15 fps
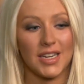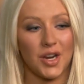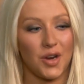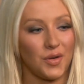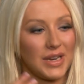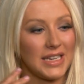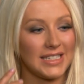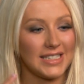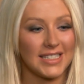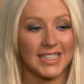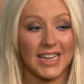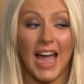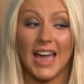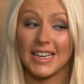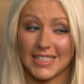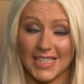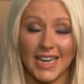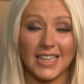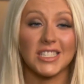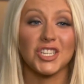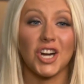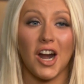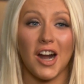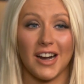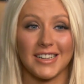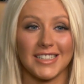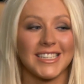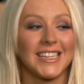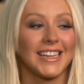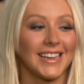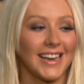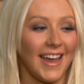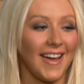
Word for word: you know, he kind of takes charge, you